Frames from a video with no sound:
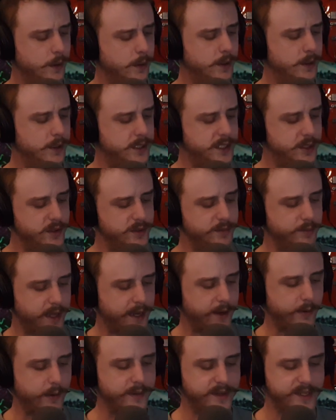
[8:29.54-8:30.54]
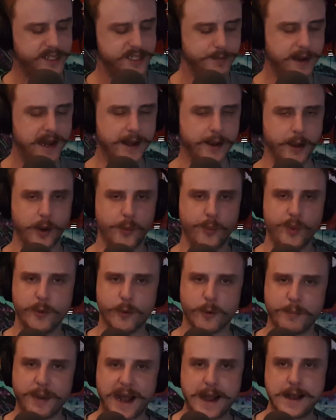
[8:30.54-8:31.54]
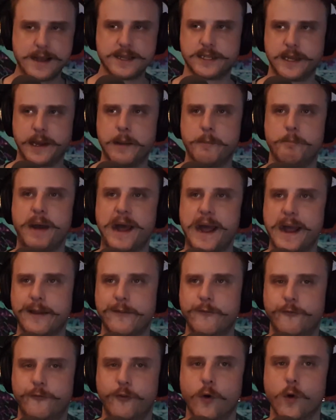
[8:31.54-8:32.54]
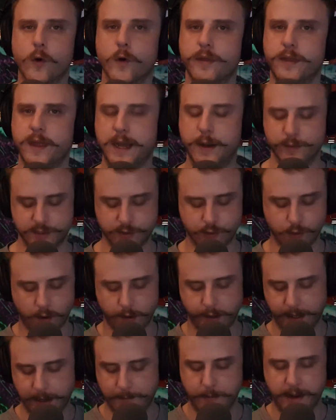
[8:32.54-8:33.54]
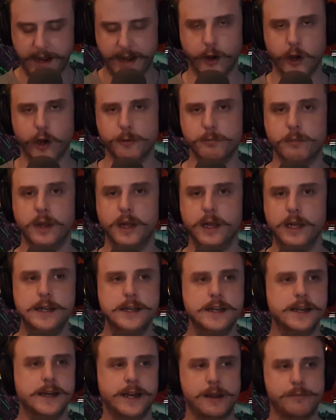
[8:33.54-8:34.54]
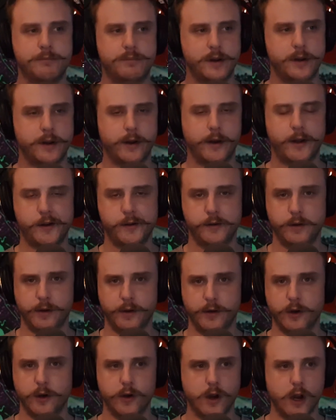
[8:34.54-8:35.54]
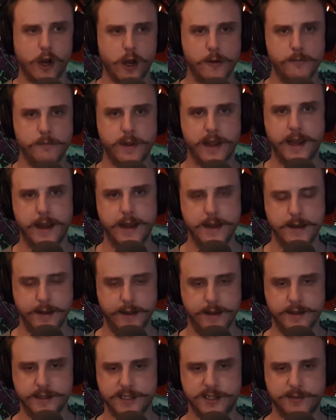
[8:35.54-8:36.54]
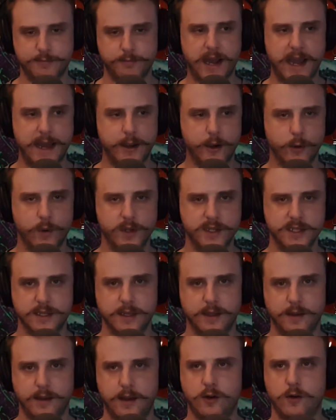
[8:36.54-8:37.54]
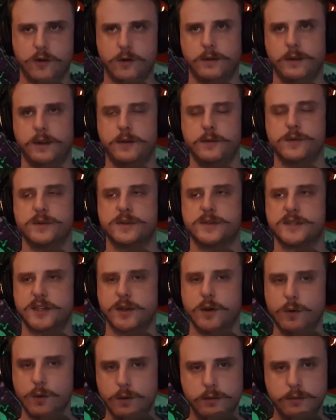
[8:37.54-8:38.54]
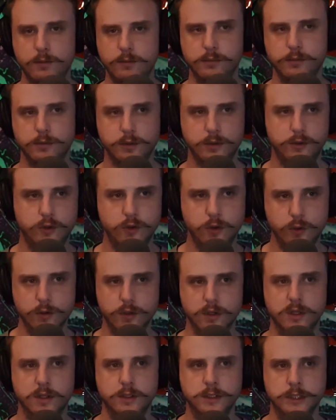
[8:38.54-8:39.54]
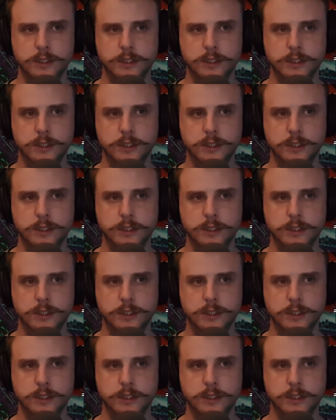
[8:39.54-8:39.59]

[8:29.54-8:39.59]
she was playing around with the spider, and we were passing it back and forth, and it was crawling up my arm, and I put it on her arm, and this spider was so cool.